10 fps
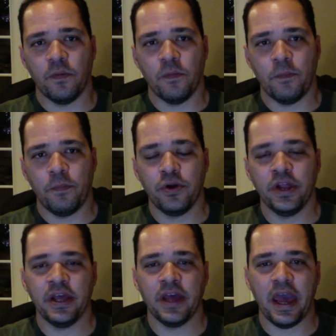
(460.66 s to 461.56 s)

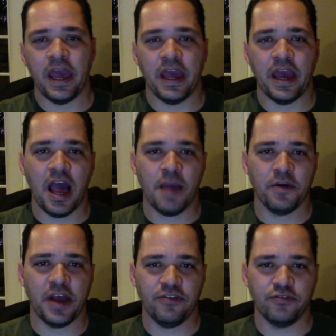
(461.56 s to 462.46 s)
putting a hyper
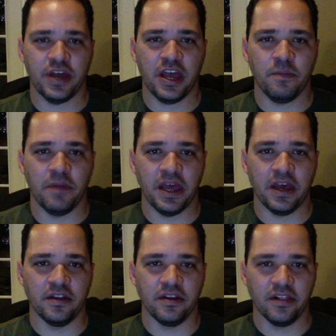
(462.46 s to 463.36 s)
casual game
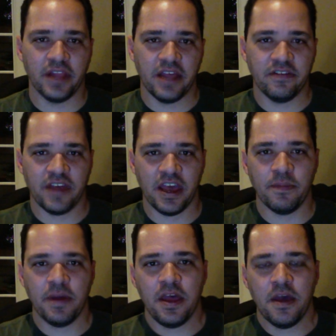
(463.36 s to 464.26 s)
in landscape
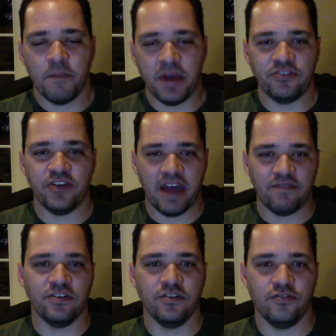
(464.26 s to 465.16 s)
makes you have
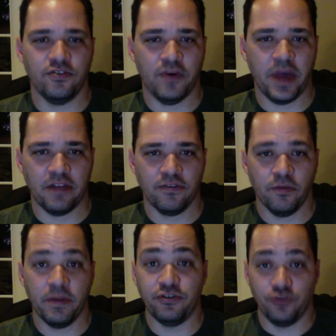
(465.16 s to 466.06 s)
to use 2 hands, or
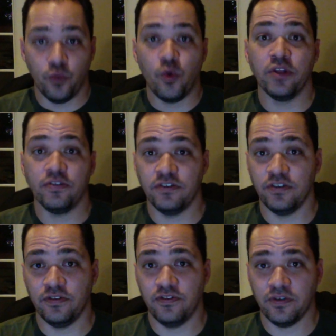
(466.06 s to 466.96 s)
makes you want to
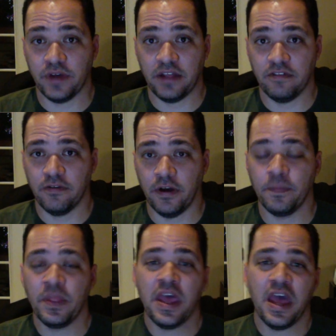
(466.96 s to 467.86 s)
use 2 hands, right?
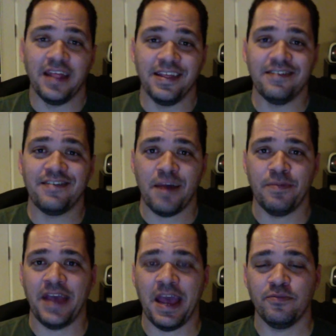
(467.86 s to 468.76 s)
And these type
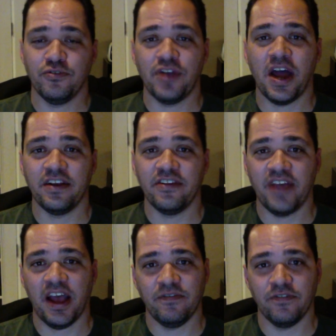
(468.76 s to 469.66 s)
of games are not
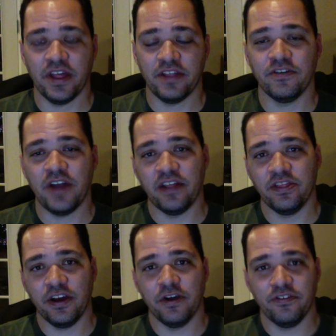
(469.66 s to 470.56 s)
designed for that.
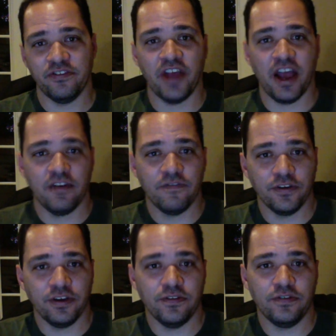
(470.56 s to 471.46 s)
They're designed for
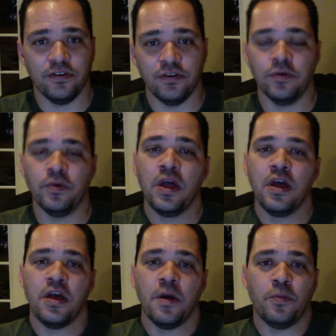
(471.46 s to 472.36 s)
you to
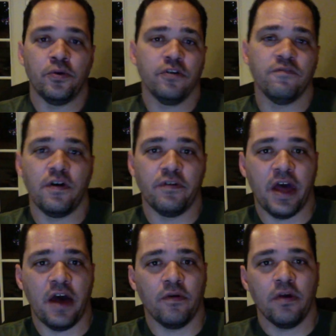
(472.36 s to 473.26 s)
pull your phone
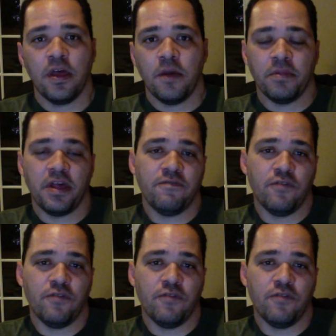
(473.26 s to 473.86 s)
out, play